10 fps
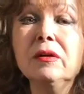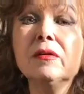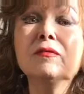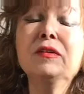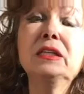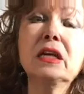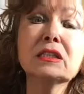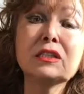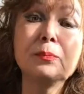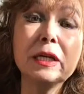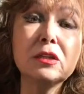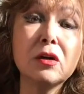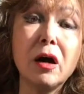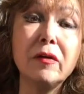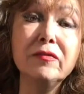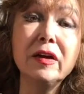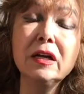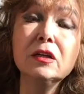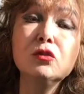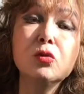with a speed of
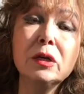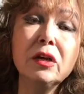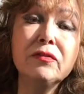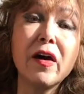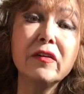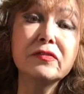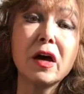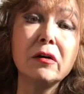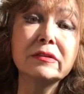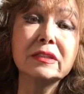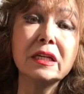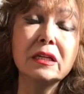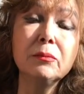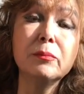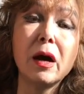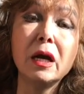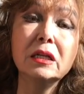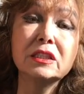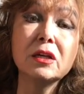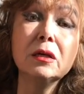25,000
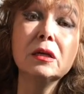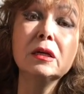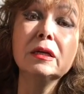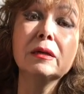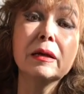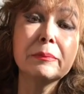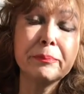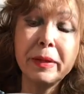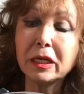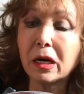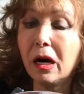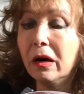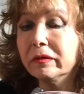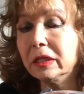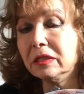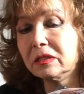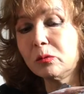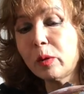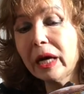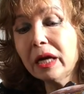miles per hour,
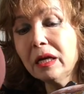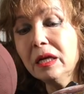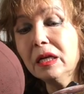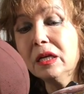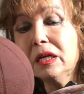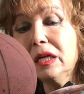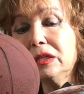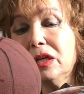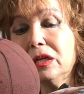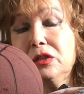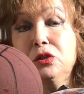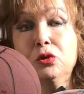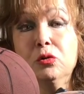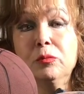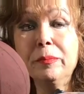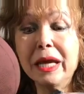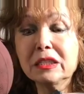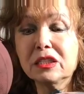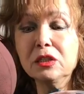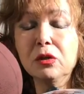where in New
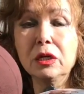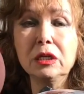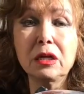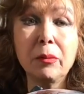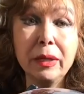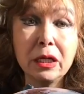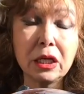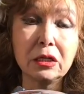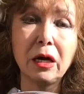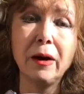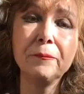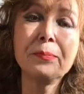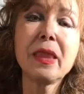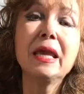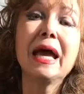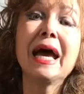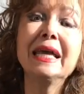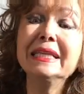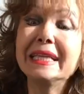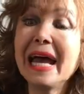Mexico in America.
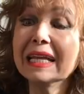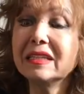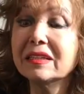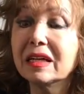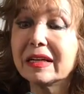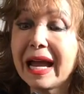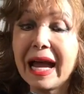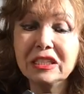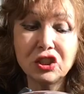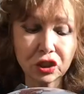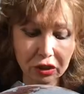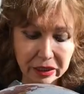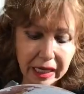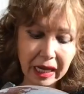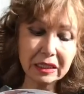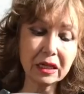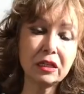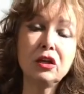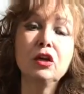And that crash created